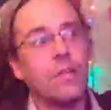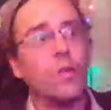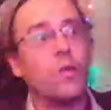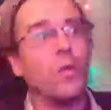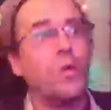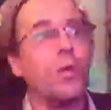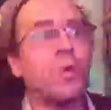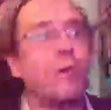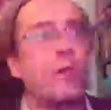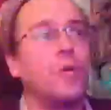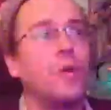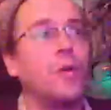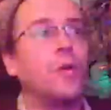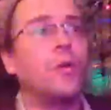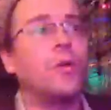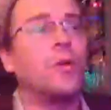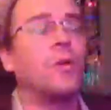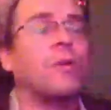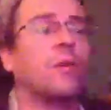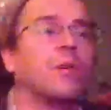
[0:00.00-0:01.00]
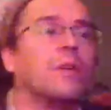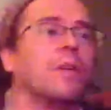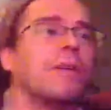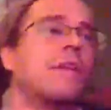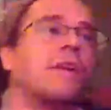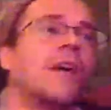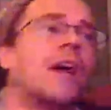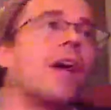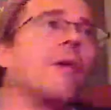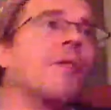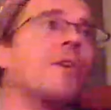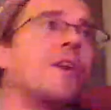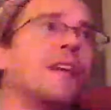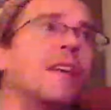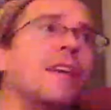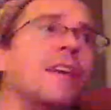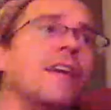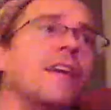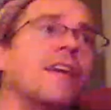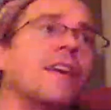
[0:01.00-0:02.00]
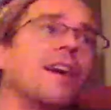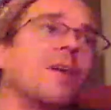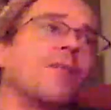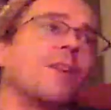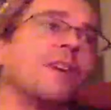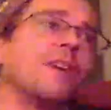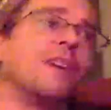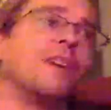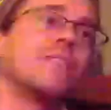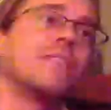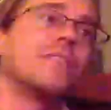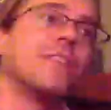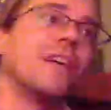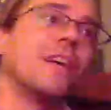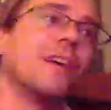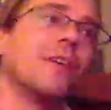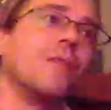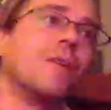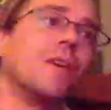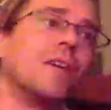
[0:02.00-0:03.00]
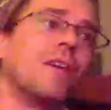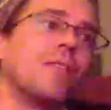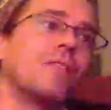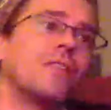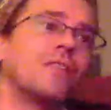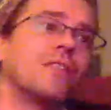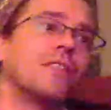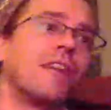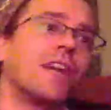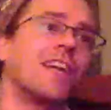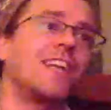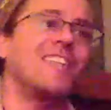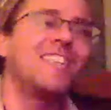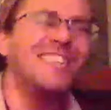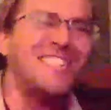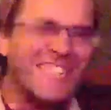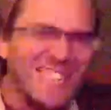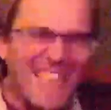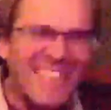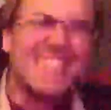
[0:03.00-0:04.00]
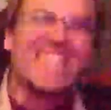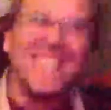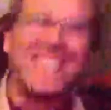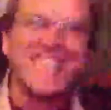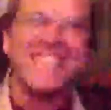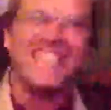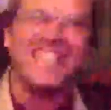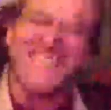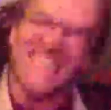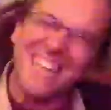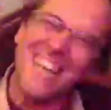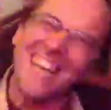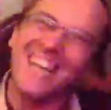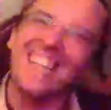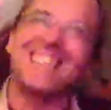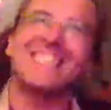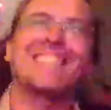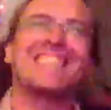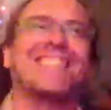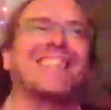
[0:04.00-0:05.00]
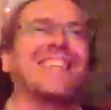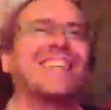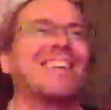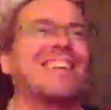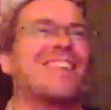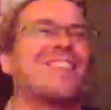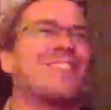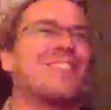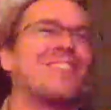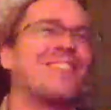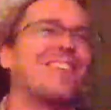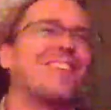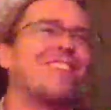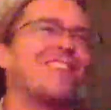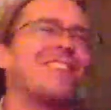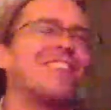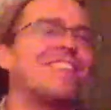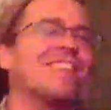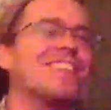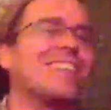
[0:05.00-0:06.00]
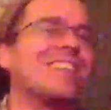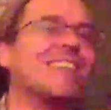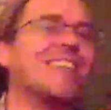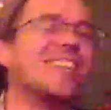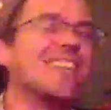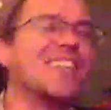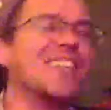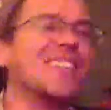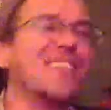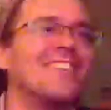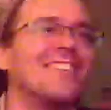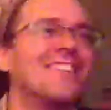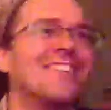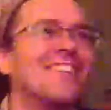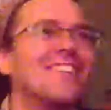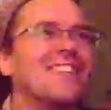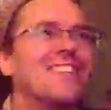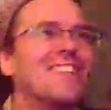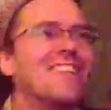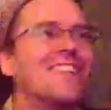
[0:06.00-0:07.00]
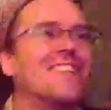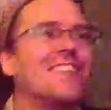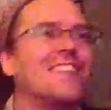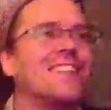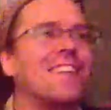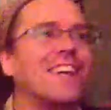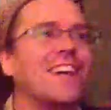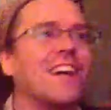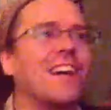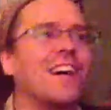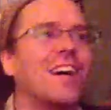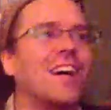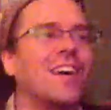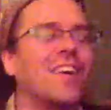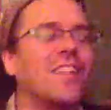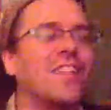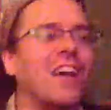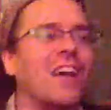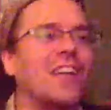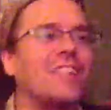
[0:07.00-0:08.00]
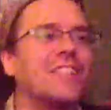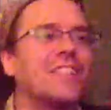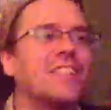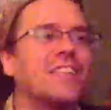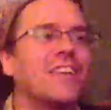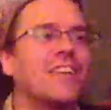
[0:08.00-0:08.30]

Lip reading: Ooh, ooh, ooh. I want to hear, Sarah, what you have to say. Yes, yes. Oh, so good. That's